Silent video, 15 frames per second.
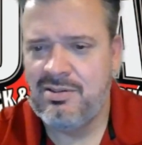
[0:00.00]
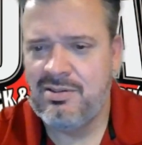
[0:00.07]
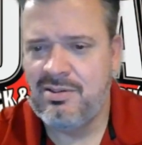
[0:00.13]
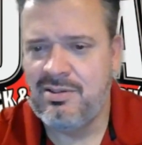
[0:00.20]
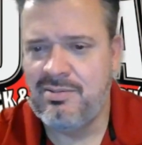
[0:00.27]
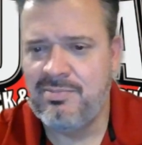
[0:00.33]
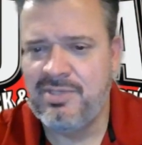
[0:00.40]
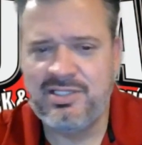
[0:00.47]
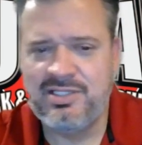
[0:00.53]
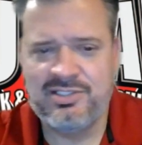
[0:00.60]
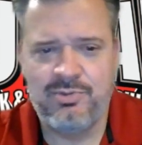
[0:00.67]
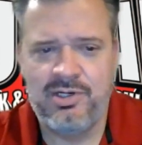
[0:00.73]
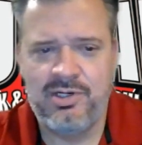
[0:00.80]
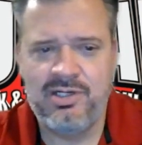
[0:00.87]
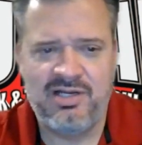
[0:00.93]
But this
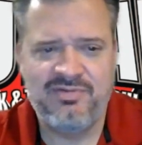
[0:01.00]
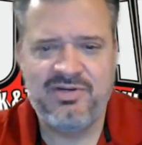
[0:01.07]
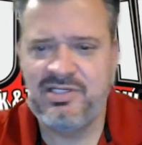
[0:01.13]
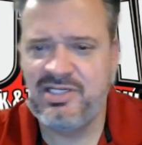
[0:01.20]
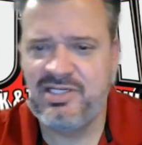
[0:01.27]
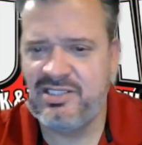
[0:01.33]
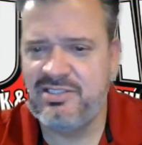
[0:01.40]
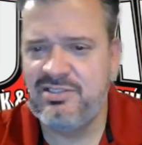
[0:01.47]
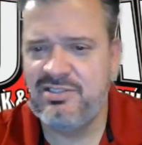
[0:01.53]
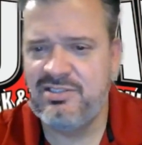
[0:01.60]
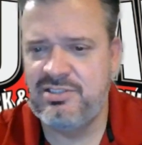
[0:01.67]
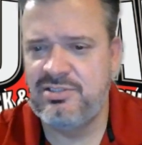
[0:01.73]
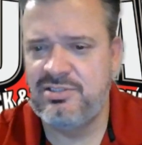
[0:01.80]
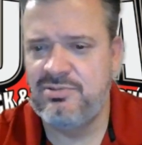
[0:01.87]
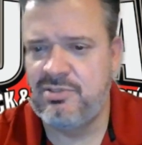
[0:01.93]
one in Lufkin, Texas,
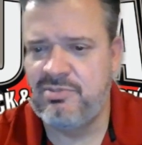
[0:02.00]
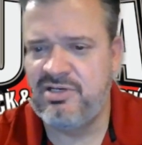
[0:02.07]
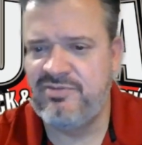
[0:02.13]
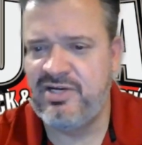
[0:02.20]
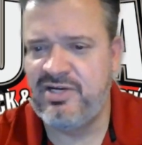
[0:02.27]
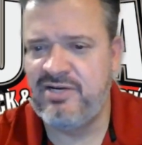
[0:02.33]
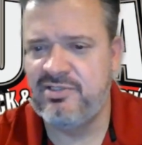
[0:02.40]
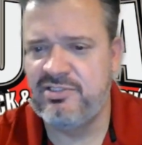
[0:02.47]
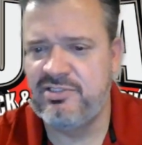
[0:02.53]
this is one of my favorites for